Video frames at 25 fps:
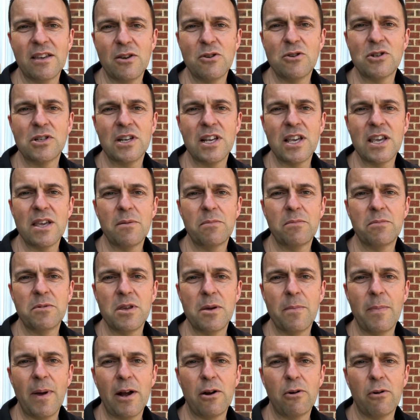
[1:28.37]
Usually
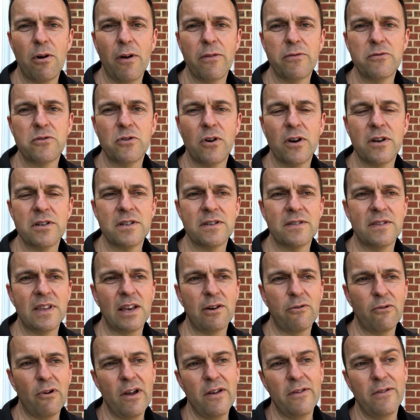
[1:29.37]
you're better off trying to
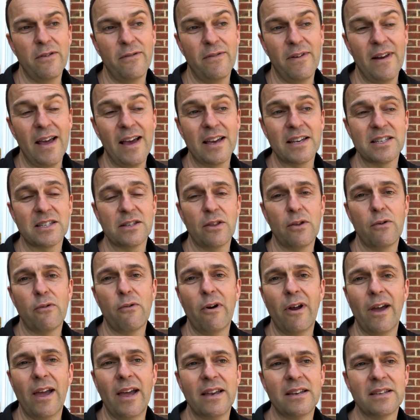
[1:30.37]
think, right, if the flag is on
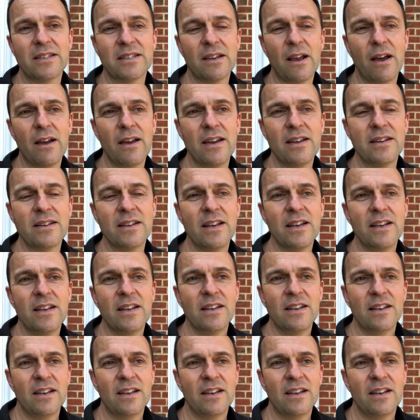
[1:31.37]
the right hand side,